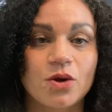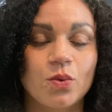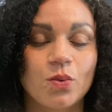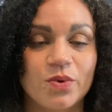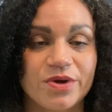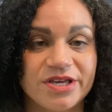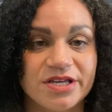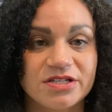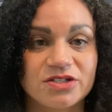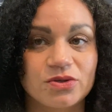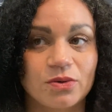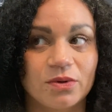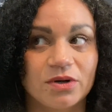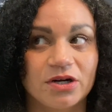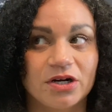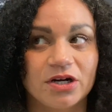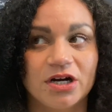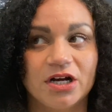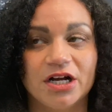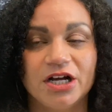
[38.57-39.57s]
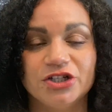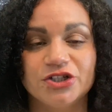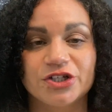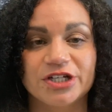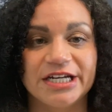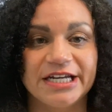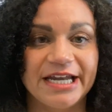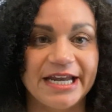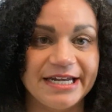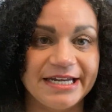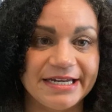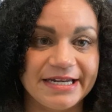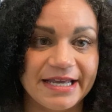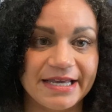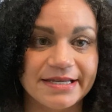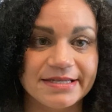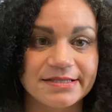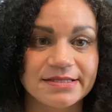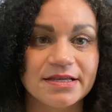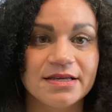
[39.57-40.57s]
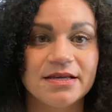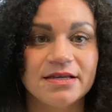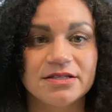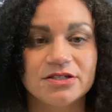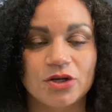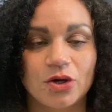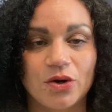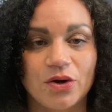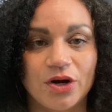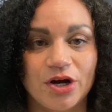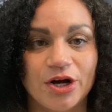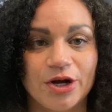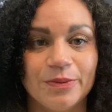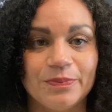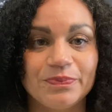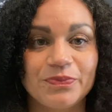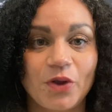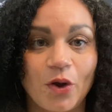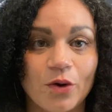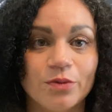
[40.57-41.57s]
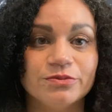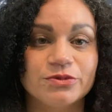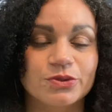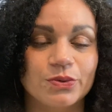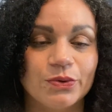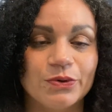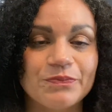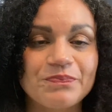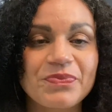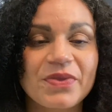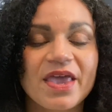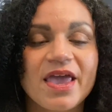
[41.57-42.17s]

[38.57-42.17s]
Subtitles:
weeks or 180 days to homeschool.